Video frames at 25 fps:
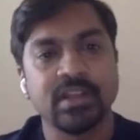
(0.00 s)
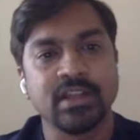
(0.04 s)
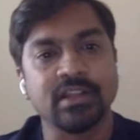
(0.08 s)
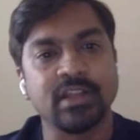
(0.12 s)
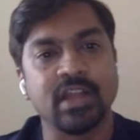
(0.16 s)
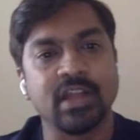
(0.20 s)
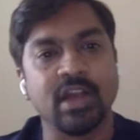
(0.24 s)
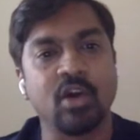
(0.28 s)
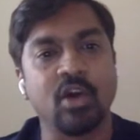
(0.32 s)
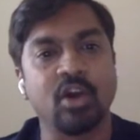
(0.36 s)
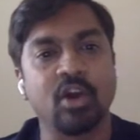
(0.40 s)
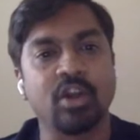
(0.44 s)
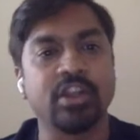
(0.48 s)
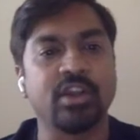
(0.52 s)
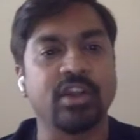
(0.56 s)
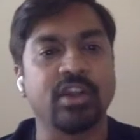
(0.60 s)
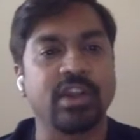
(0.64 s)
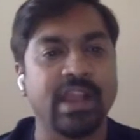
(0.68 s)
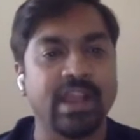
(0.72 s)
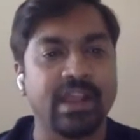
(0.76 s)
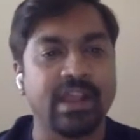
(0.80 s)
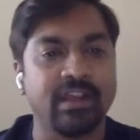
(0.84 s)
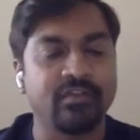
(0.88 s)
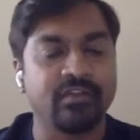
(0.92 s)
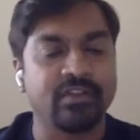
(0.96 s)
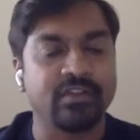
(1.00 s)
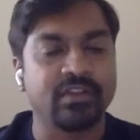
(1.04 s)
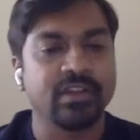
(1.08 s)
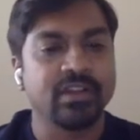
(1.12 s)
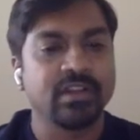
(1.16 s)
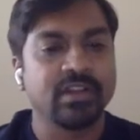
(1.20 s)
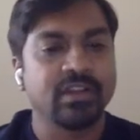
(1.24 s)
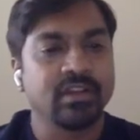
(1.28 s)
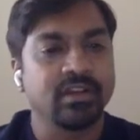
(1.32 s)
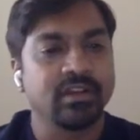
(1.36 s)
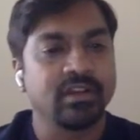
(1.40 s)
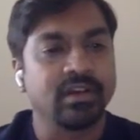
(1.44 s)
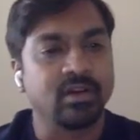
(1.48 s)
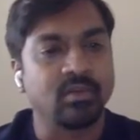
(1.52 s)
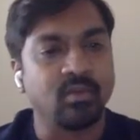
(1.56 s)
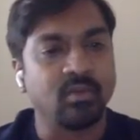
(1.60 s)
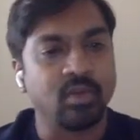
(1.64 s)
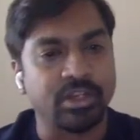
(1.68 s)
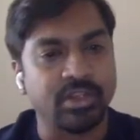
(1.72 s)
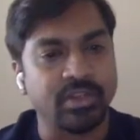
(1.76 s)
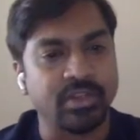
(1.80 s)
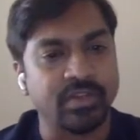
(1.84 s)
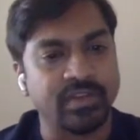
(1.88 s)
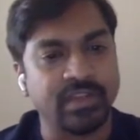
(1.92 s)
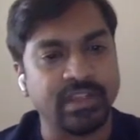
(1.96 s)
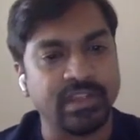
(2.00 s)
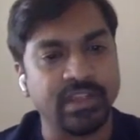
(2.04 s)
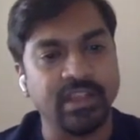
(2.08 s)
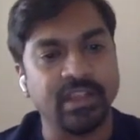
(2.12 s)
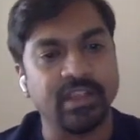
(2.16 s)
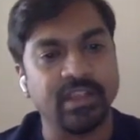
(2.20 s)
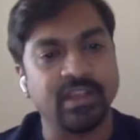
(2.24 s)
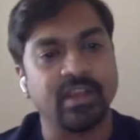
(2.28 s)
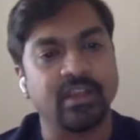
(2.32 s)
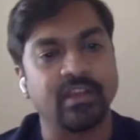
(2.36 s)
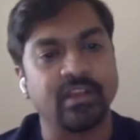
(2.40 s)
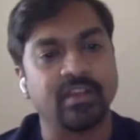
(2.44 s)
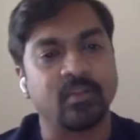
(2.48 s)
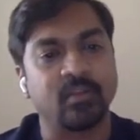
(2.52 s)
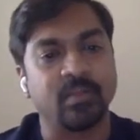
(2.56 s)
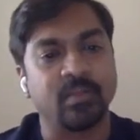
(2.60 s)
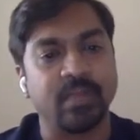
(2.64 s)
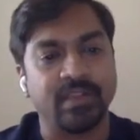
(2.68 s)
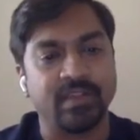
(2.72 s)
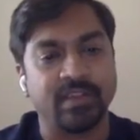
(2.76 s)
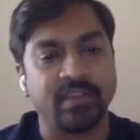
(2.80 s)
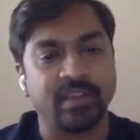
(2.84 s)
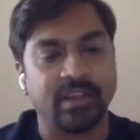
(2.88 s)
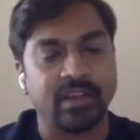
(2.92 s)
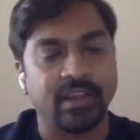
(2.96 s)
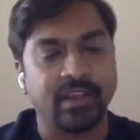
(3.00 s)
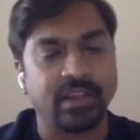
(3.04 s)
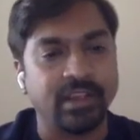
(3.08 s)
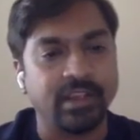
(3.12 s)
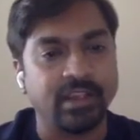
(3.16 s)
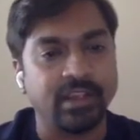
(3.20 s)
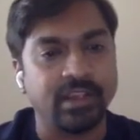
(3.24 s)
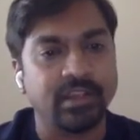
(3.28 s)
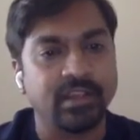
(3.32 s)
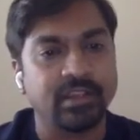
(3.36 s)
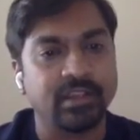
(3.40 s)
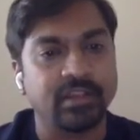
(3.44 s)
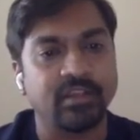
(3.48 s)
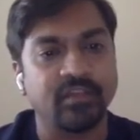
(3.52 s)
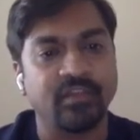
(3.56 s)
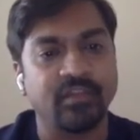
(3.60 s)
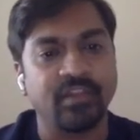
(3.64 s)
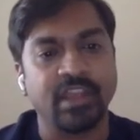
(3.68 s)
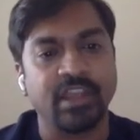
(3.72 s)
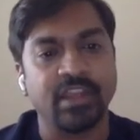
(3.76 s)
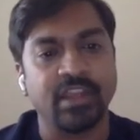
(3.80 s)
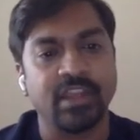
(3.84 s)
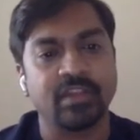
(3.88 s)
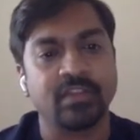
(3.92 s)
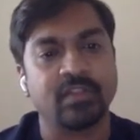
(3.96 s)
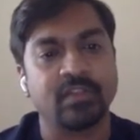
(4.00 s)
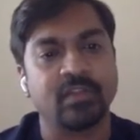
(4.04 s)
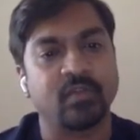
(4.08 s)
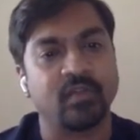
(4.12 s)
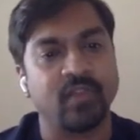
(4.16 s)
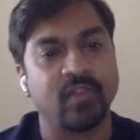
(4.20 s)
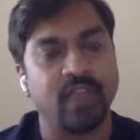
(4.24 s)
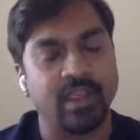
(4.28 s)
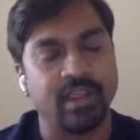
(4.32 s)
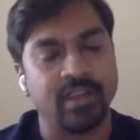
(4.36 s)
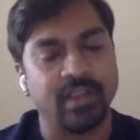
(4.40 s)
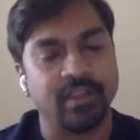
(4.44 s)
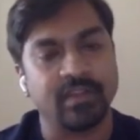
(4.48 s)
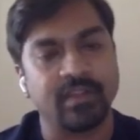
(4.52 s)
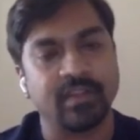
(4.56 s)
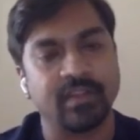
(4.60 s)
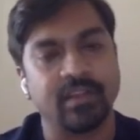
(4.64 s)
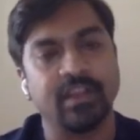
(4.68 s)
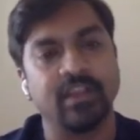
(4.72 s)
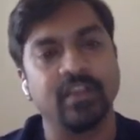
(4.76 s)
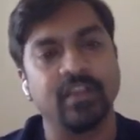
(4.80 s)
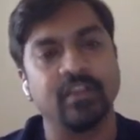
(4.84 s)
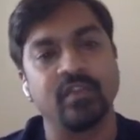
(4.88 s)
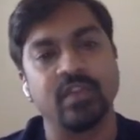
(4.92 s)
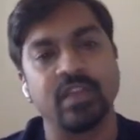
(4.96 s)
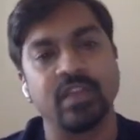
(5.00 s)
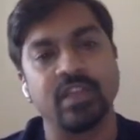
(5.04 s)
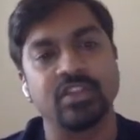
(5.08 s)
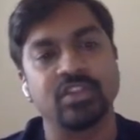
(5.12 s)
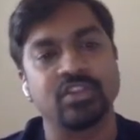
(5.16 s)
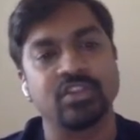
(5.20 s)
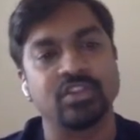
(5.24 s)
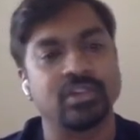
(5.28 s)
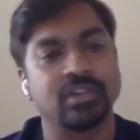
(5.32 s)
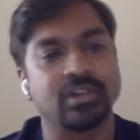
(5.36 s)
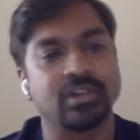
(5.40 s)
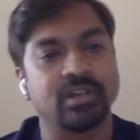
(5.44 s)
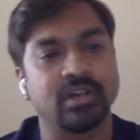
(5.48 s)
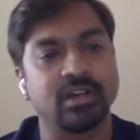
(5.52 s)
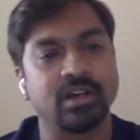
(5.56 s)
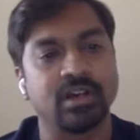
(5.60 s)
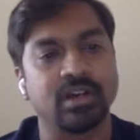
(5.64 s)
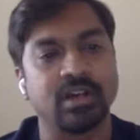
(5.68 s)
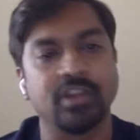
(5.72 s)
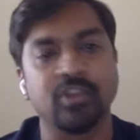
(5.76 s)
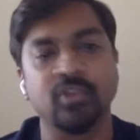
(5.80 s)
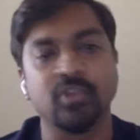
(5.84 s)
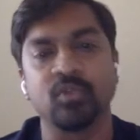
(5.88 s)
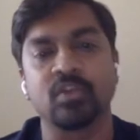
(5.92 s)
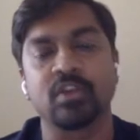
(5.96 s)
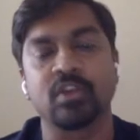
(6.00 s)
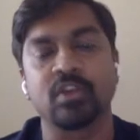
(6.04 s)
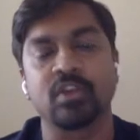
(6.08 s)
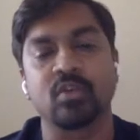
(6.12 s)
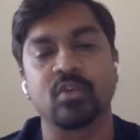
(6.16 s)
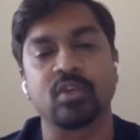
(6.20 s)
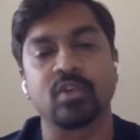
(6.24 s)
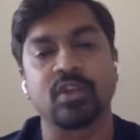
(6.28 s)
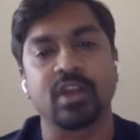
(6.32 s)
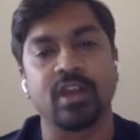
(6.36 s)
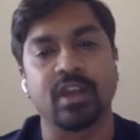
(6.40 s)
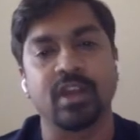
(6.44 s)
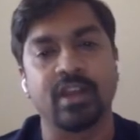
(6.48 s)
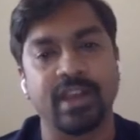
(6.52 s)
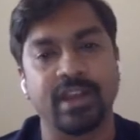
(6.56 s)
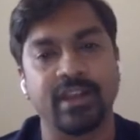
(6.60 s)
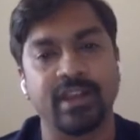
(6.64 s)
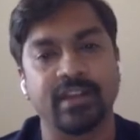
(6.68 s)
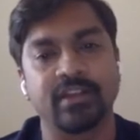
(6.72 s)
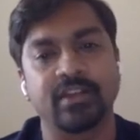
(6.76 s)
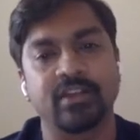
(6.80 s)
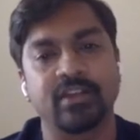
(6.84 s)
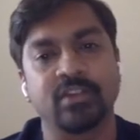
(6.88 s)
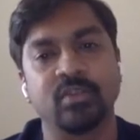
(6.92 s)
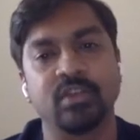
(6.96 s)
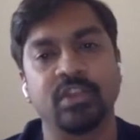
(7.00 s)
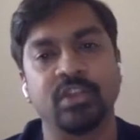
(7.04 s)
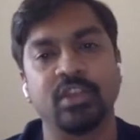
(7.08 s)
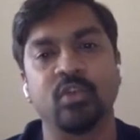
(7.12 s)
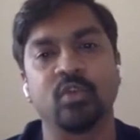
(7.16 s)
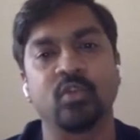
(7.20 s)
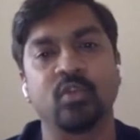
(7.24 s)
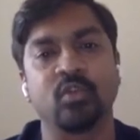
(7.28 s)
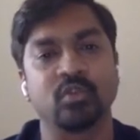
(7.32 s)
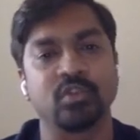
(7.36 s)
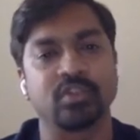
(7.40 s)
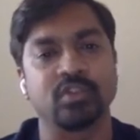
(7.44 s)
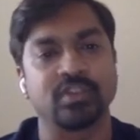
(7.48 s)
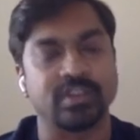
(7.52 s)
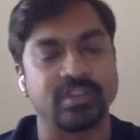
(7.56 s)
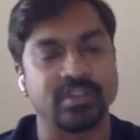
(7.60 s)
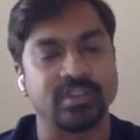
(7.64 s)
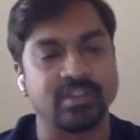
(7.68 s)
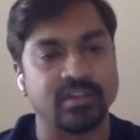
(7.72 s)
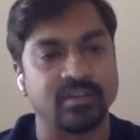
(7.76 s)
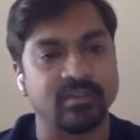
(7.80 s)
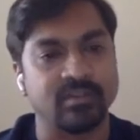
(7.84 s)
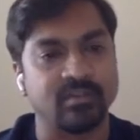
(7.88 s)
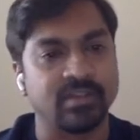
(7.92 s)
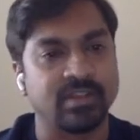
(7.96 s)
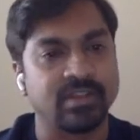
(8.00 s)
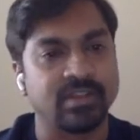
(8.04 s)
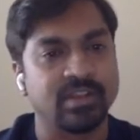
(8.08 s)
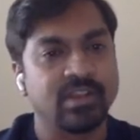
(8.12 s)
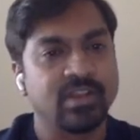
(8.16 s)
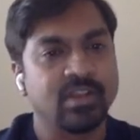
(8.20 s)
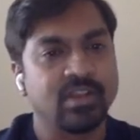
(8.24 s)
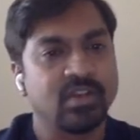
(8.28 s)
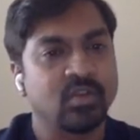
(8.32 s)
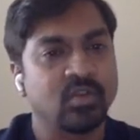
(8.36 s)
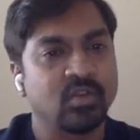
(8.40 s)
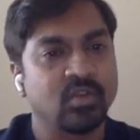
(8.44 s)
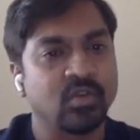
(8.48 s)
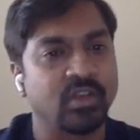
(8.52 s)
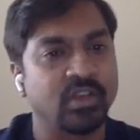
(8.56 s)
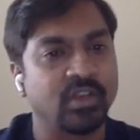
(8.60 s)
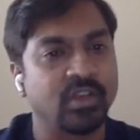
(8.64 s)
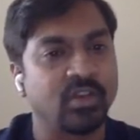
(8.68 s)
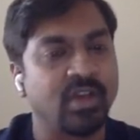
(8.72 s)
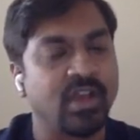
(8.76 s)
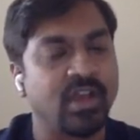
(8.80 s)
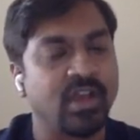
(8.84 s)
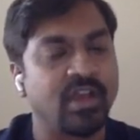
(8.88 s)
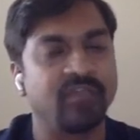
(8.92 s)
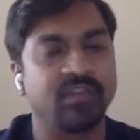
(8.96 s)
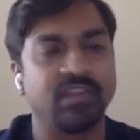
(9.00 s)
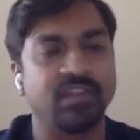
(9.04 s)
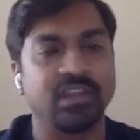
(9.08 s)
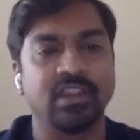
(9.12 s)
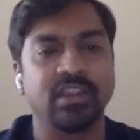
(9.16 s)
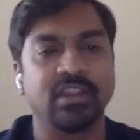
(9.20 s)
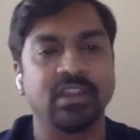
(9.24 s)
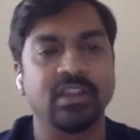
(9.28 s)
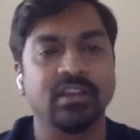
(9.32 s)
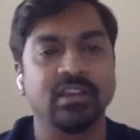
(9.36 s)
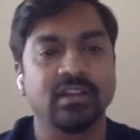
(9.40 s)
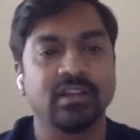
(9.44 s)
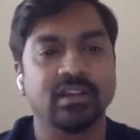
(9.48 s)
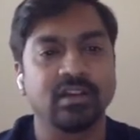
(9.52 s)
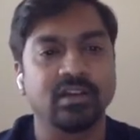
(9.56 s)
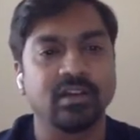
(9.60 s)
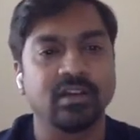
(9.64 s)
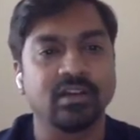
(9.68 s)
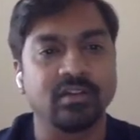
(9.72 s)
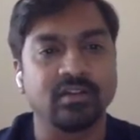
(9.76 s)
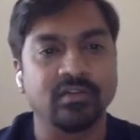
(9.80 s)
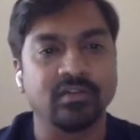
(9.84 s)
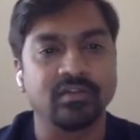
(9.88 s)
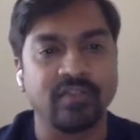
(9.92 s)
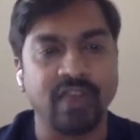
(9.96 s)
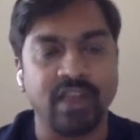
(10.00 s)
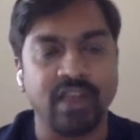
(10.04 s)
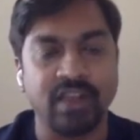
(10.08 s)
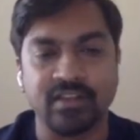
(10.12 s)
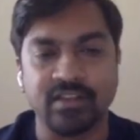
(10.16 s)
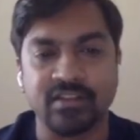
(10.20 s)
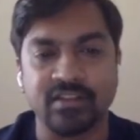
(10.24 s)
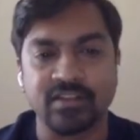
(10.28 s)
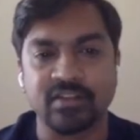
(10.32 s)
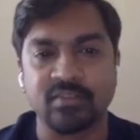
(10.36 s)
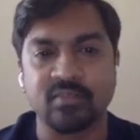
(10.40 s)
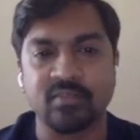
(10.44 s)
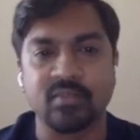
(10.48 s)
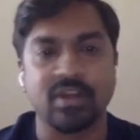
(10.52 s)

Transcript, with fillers: Now, on your left, uh, what you're seeing is basically the various ways in which a user could connect to the ozone system. So one, you have the uh, file system